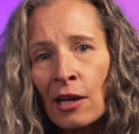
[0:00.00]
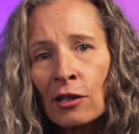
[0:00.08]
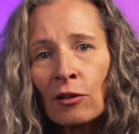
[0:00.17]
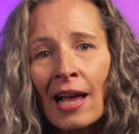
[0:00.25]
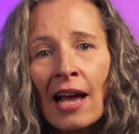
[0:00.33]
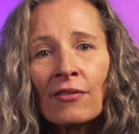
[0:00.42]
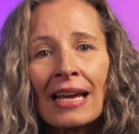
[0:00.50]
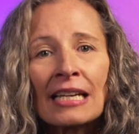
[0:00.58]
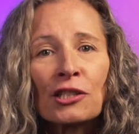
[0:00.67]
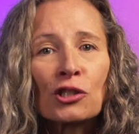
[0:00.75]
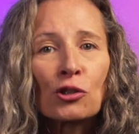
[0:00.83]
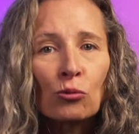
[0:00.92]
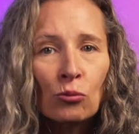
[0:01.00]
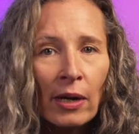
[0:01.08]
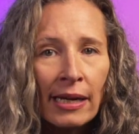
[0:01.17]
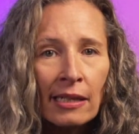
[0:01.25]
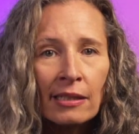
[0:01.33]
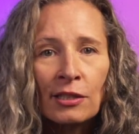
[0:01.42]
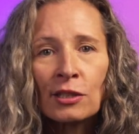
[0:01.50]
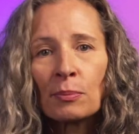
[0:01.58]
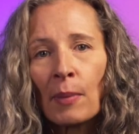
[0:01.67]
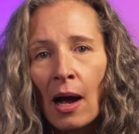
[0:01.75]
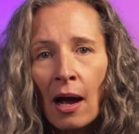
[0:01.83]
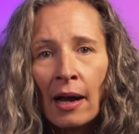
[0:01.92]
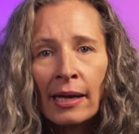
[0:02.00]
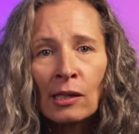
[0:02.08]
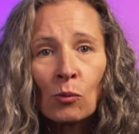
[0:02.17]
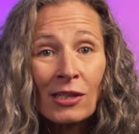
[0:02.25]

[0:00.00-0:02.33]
you'll have a straight spine,